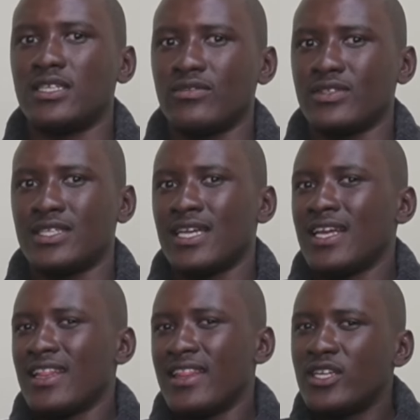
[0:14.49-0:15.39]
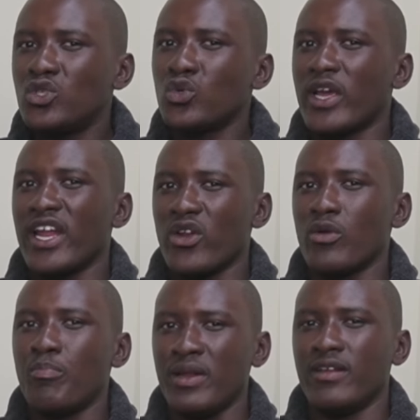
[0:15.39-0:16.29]
Chiefs that you
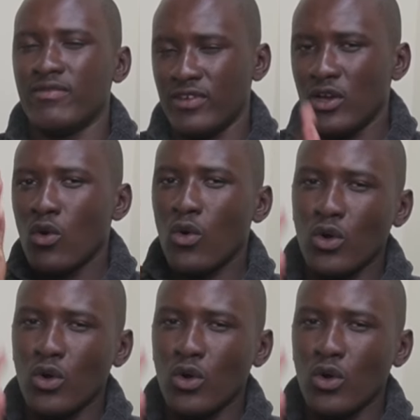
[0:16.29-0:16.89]
cannot believe.